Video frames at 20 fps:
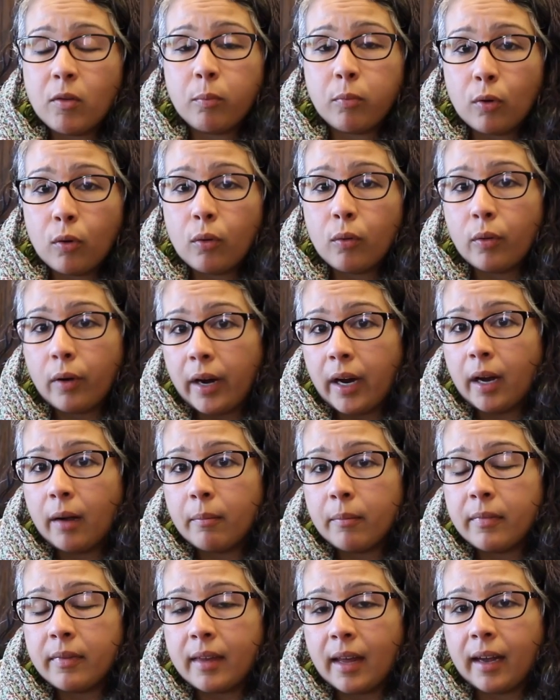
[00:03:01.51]
a
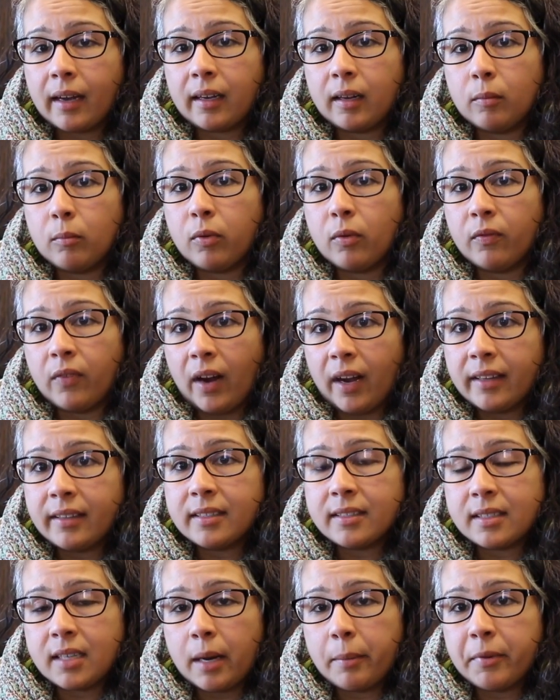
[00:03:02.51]
program that can provide
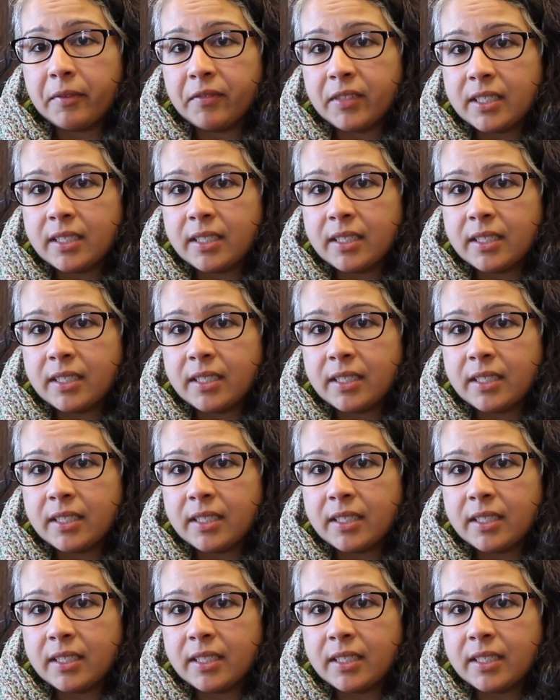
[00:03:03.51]
this type of